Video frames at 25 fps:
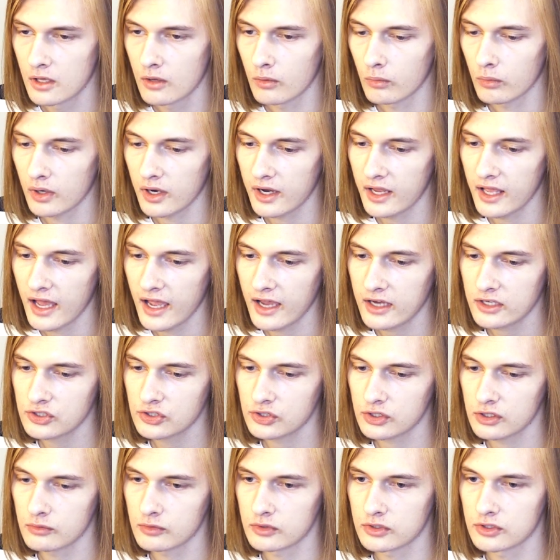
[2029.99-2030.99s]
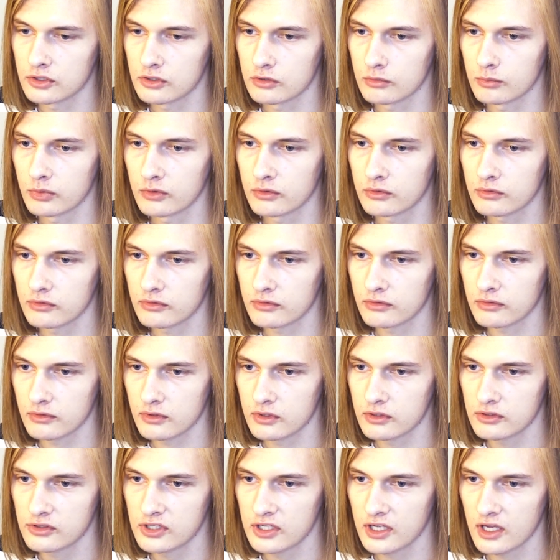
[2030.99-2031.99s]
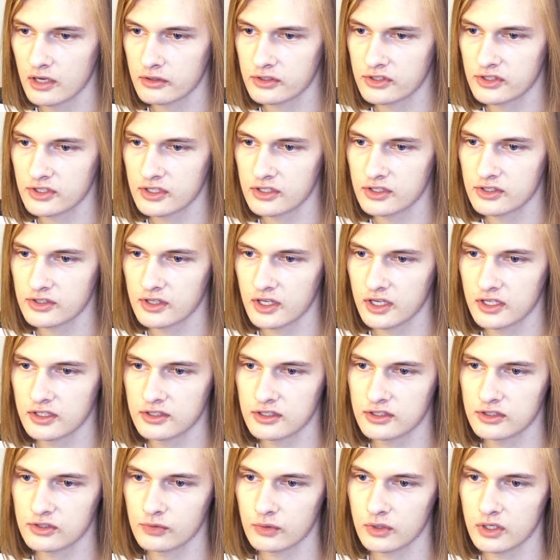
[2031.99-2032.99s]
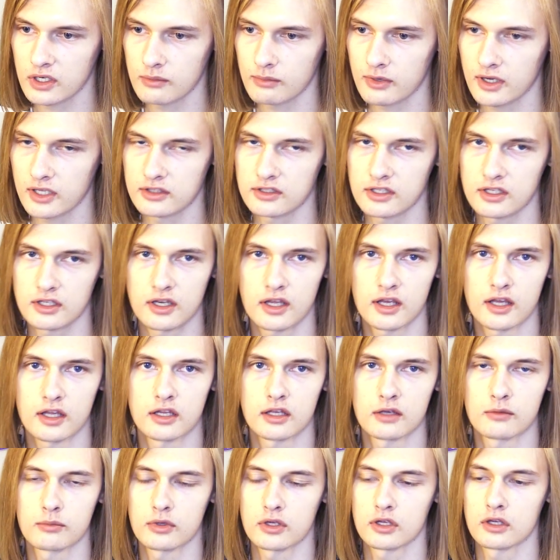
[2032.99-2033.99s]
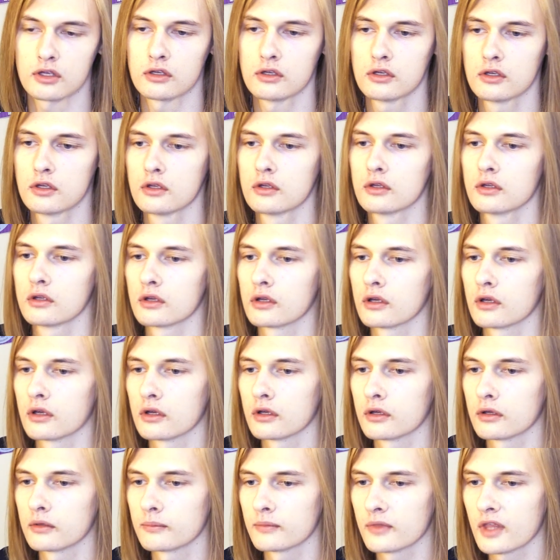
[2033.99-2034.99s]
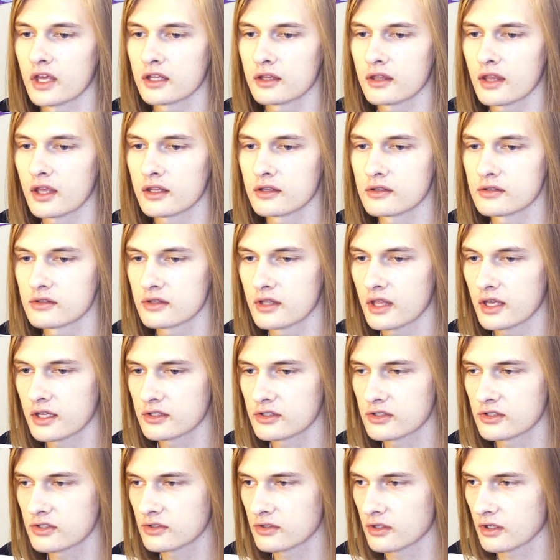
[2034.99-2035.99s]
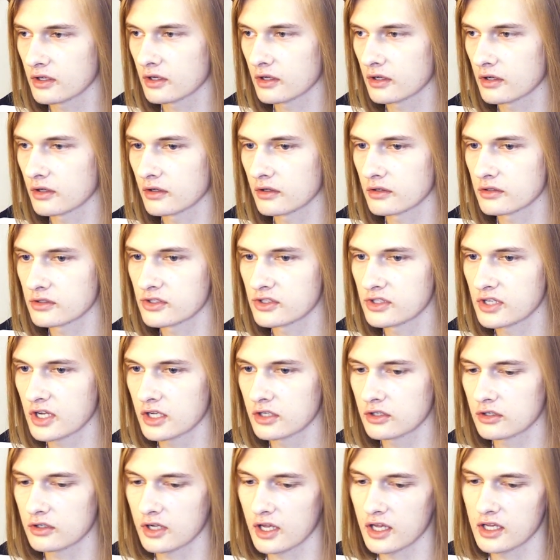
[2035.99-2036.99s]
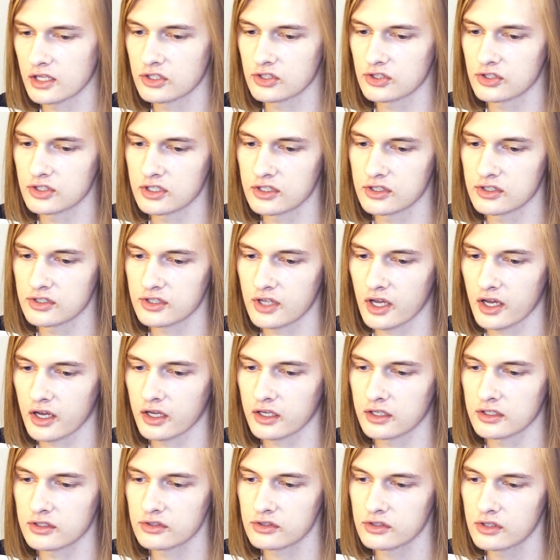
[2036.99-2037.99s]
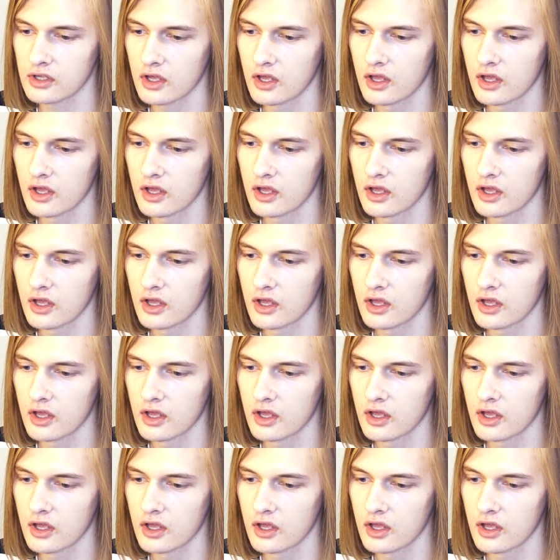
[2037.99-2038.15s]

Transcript: What I actually would do, you see how it says 1920 by 1080p? That's standard HD size.